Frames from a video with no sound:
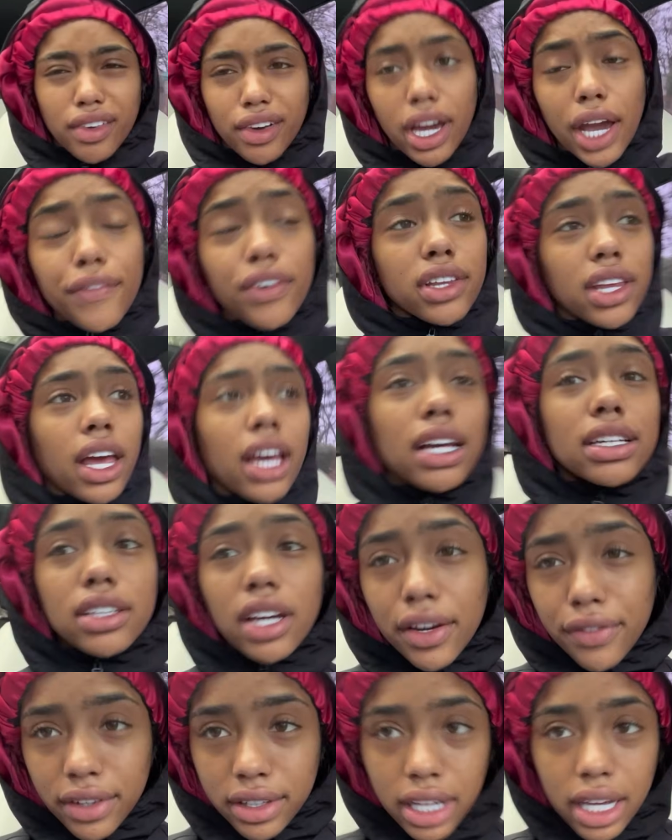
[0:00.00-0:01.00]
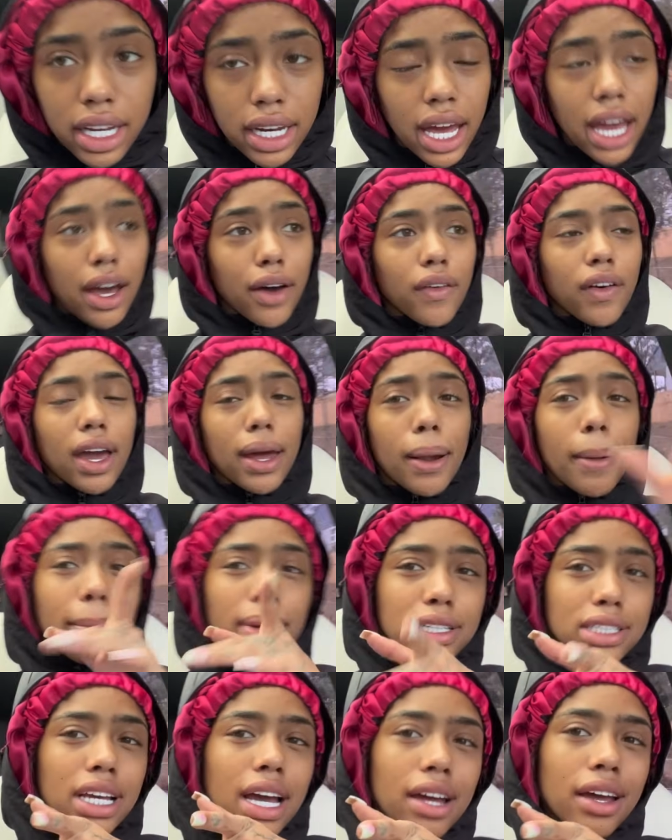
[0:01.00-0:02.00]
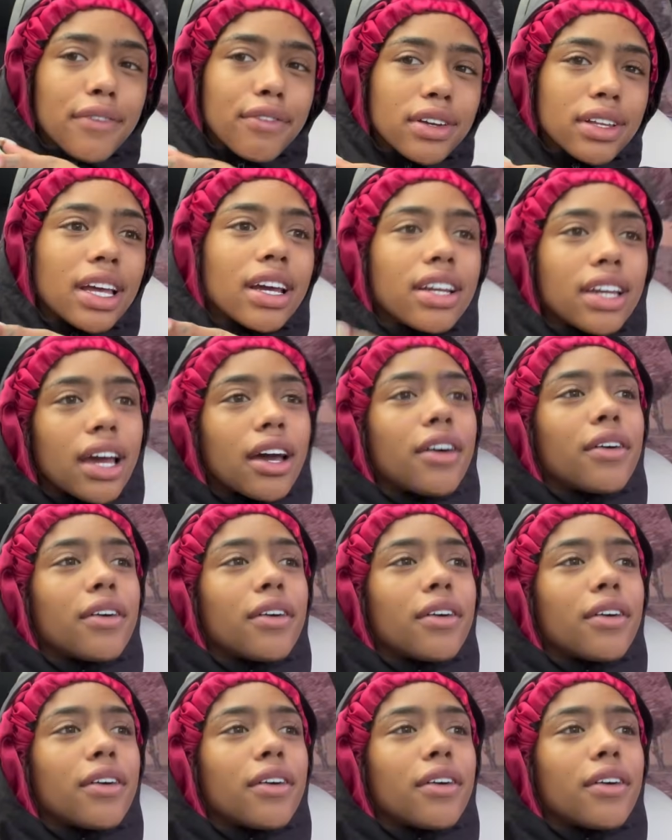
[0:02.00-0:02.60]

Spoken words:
everything is everything now, and a bitch got everything now.